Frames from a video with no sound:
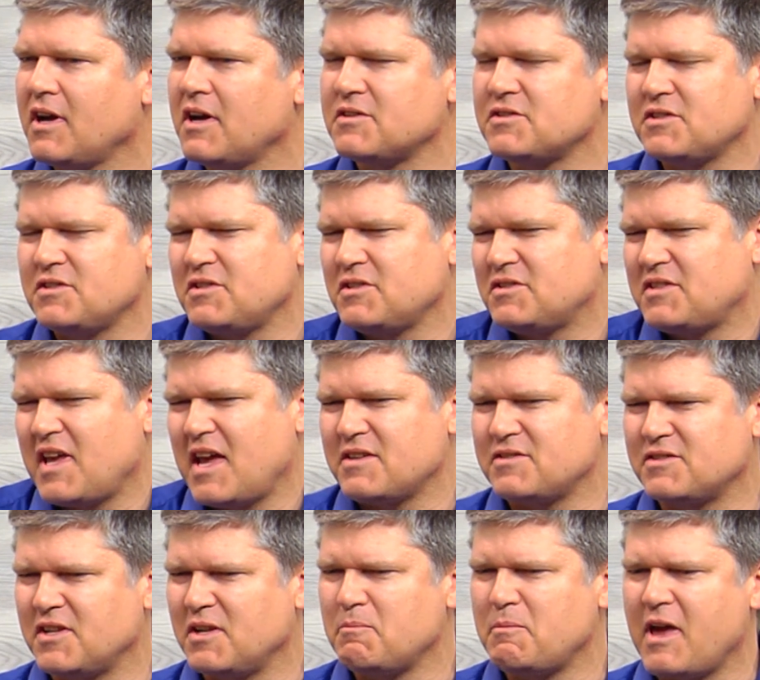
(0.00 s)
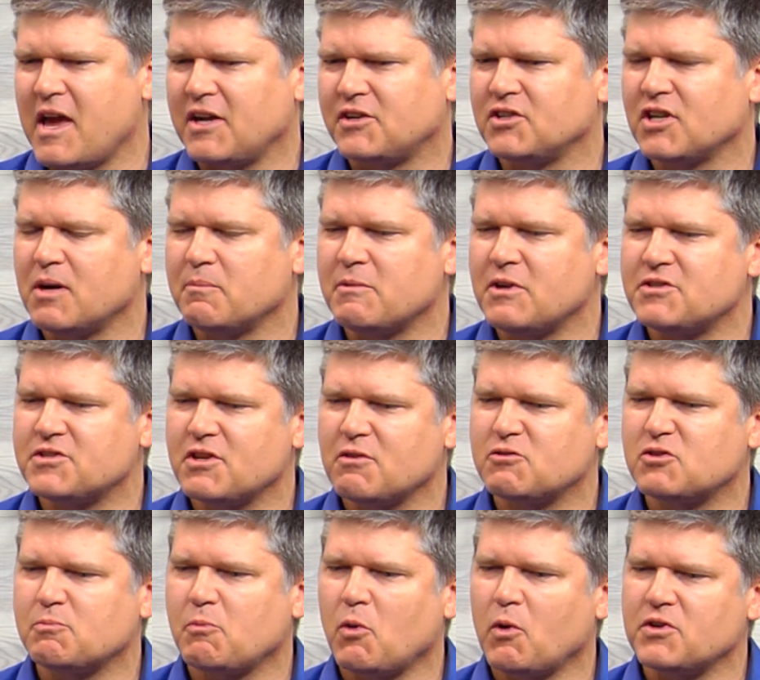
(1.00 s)
Because it just has an impact on me. So
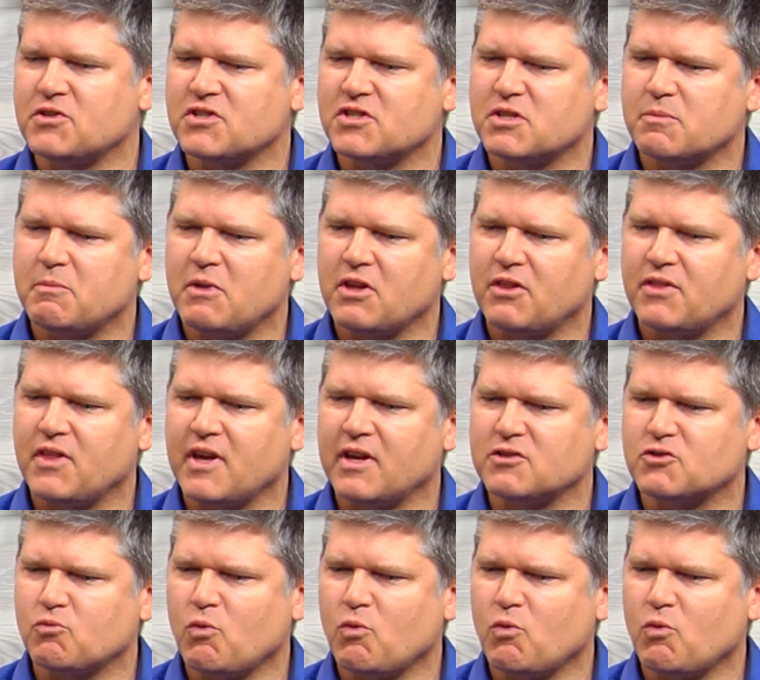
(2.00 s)
sports is a big thing as